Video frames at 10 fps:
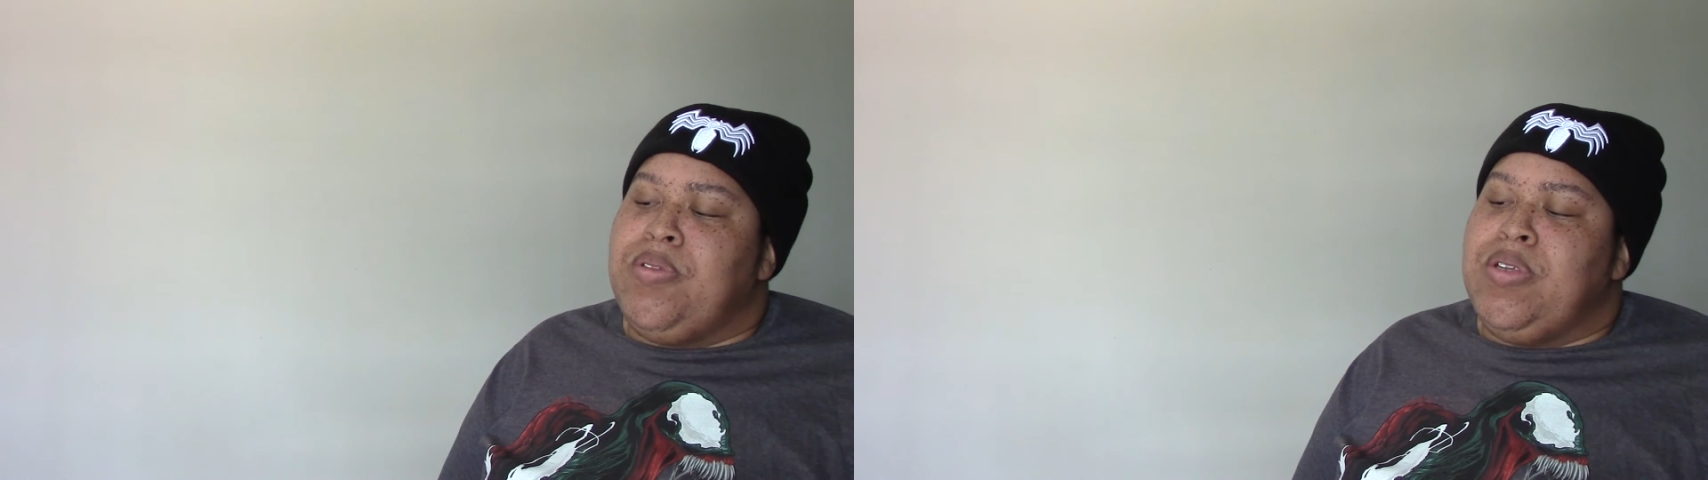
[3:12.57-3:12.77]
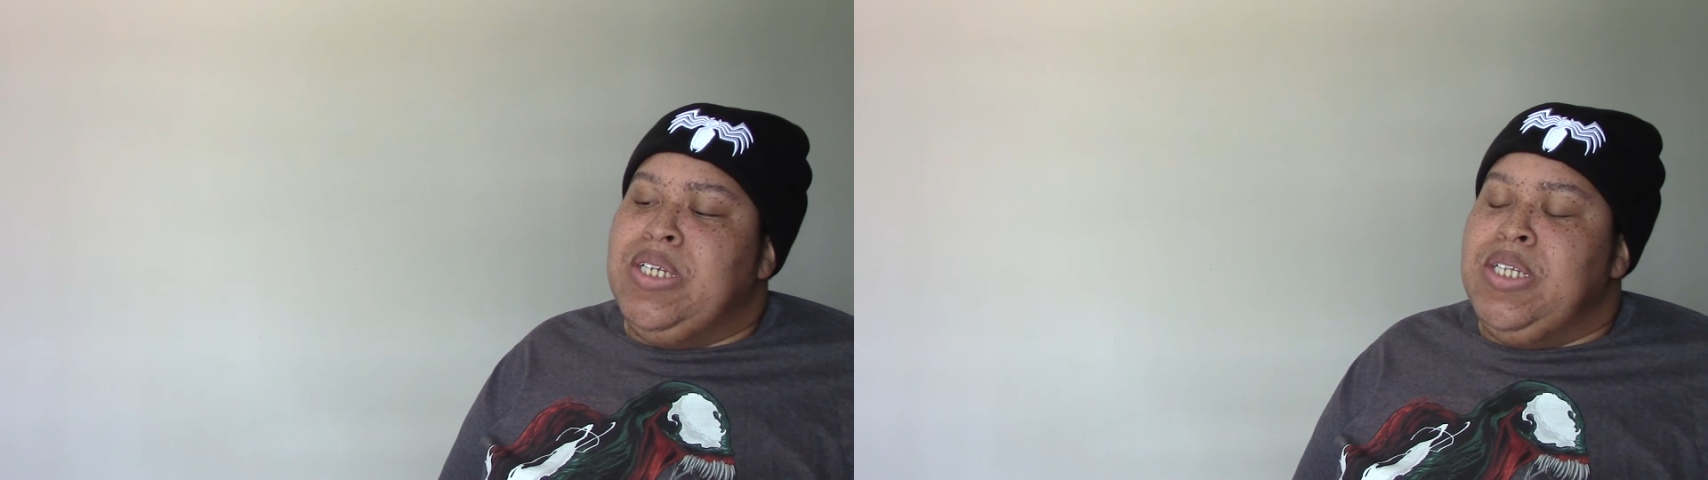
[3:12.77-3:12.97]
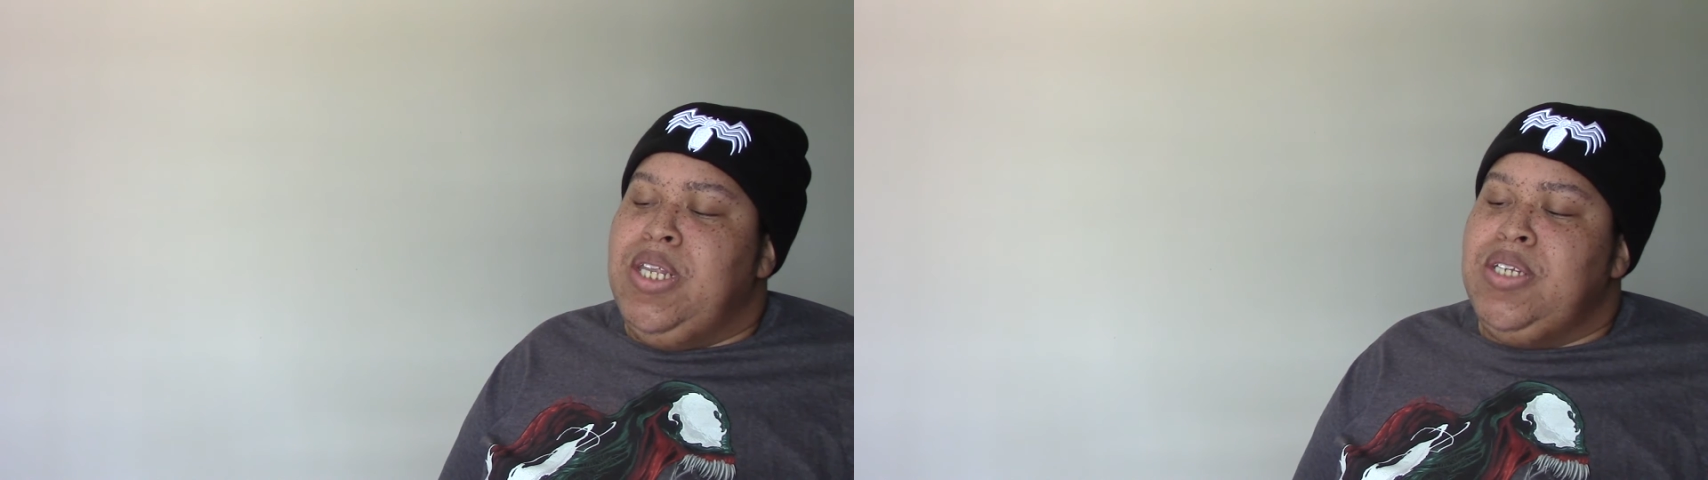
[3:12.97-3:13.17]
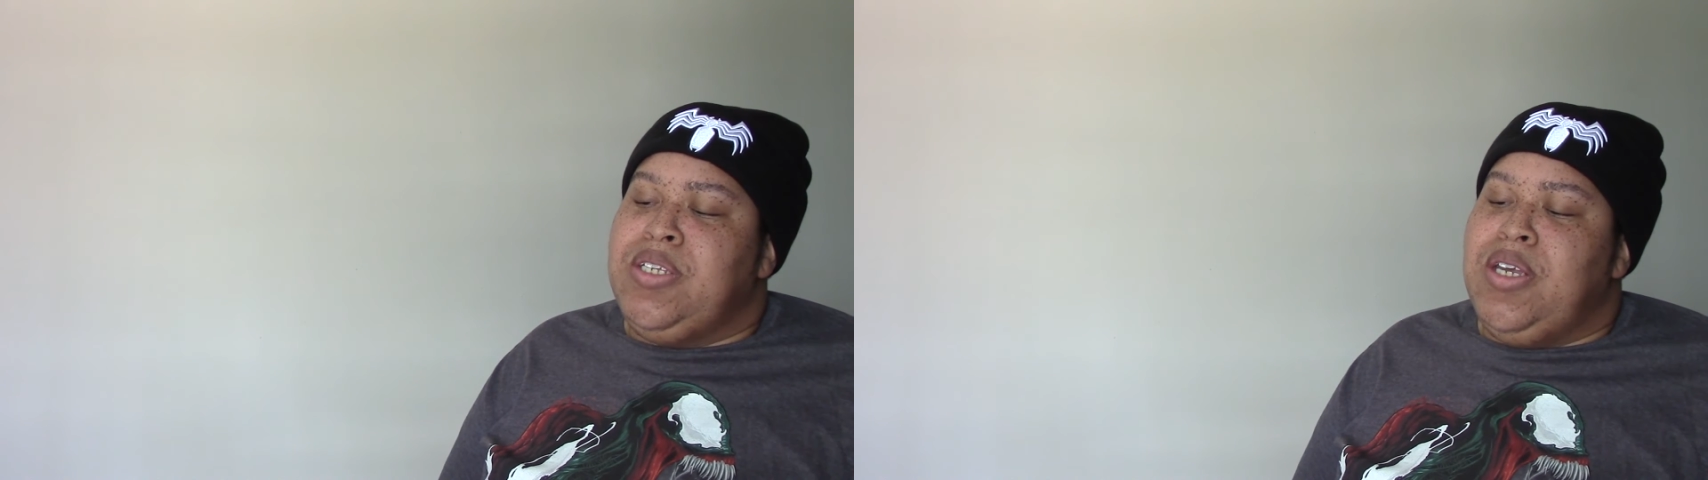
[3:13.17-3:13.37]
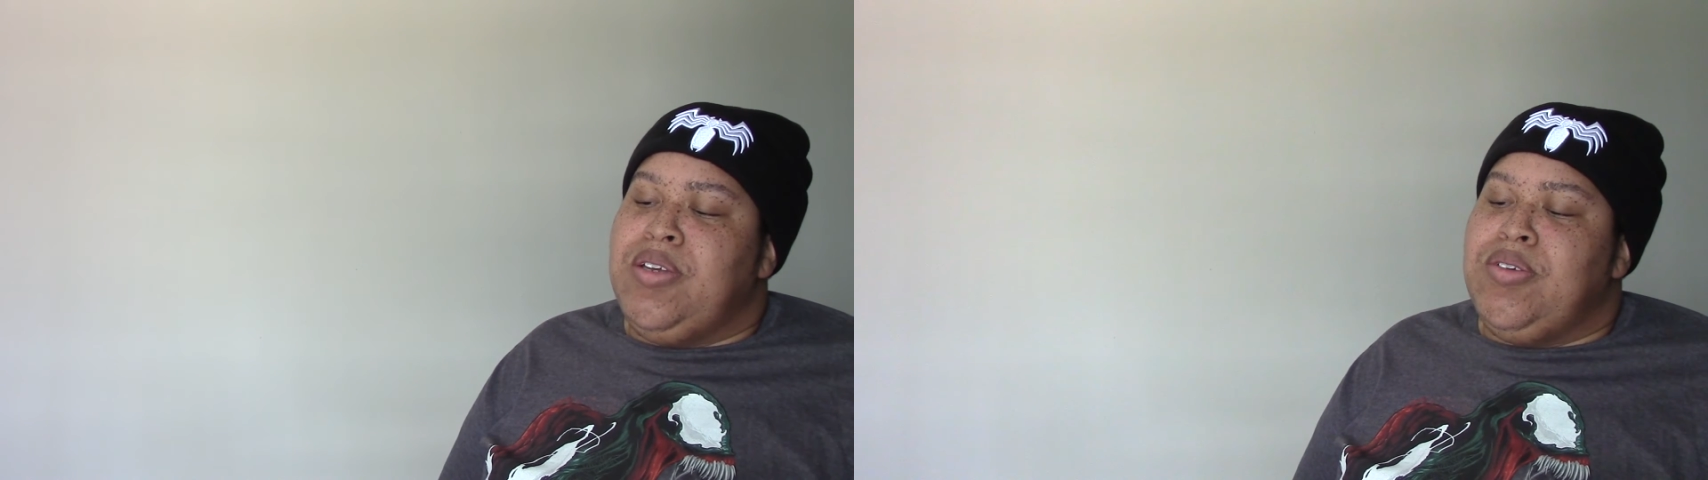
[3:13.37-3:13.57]
Because it looks
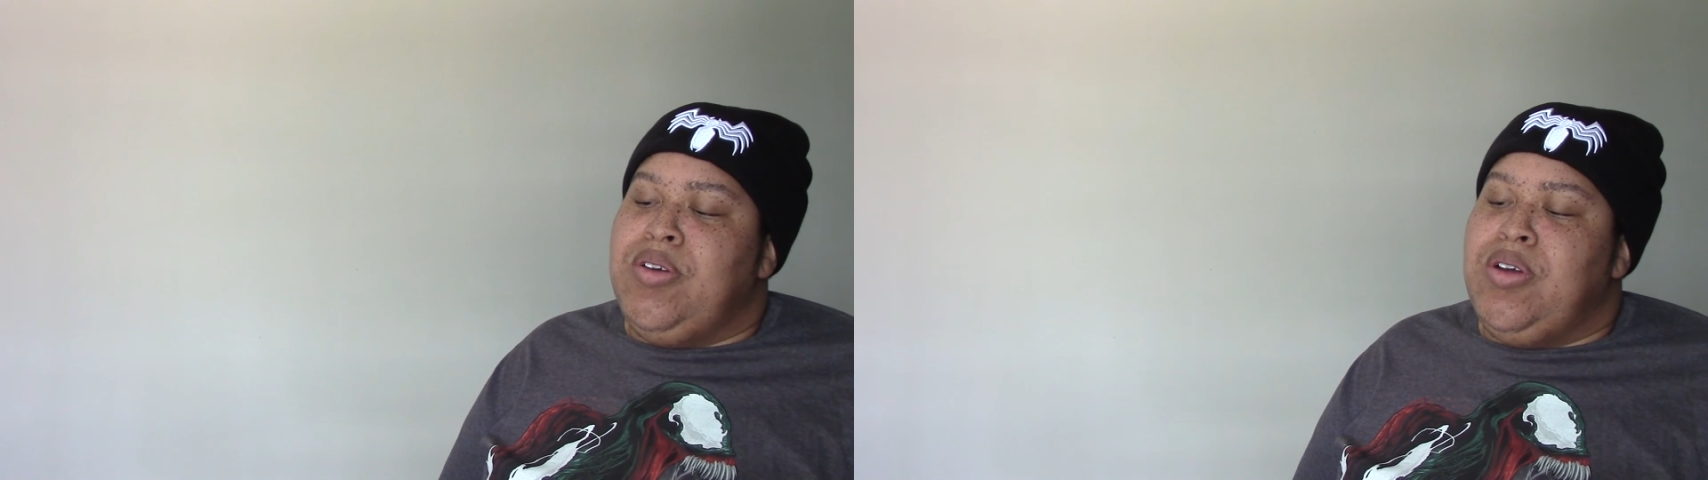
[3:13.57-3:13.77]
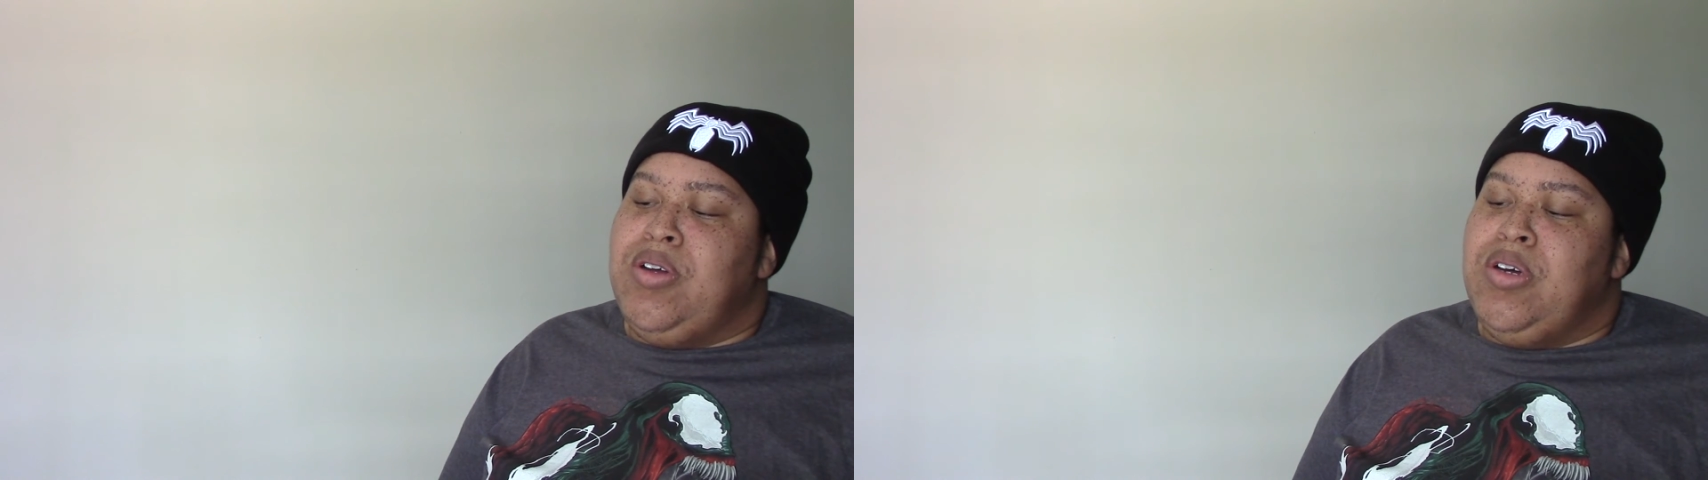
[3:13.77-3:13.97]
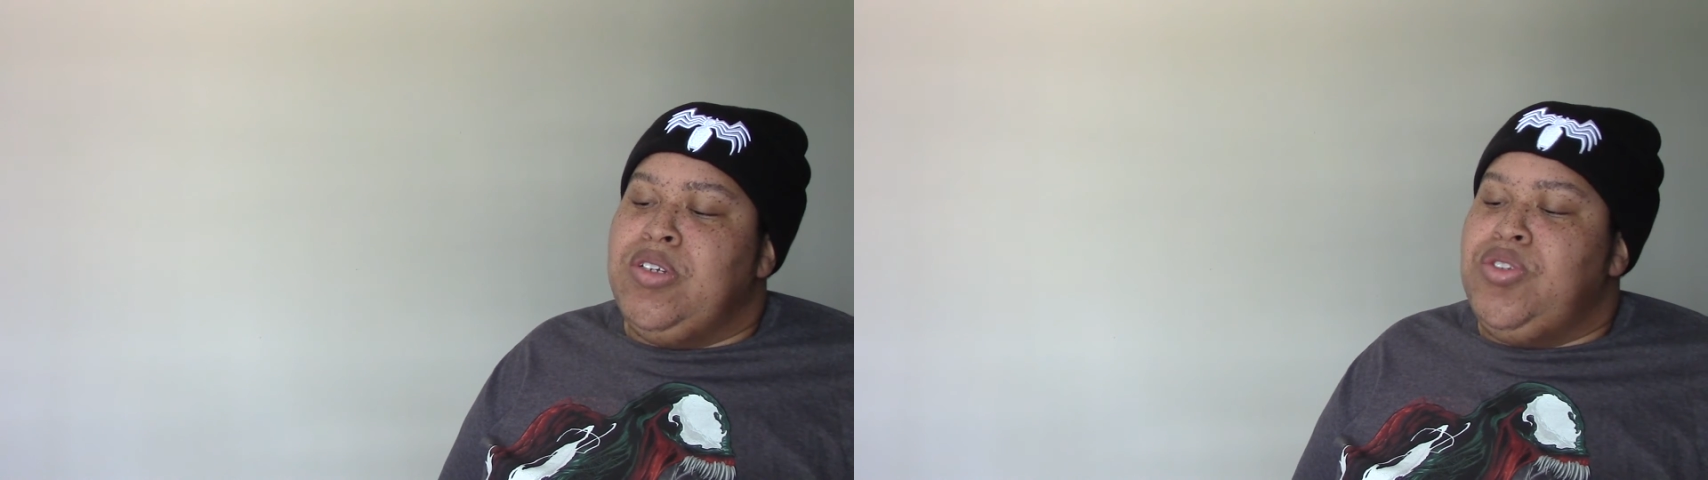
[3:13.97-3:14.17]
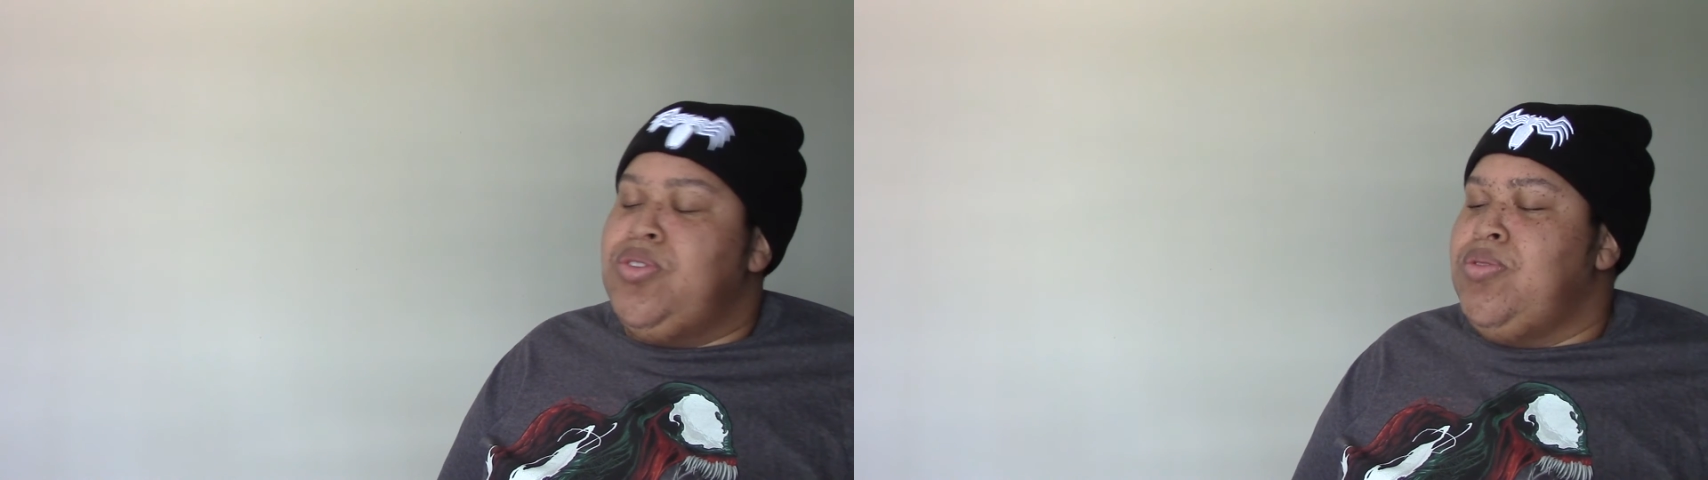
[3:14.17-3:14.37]
like a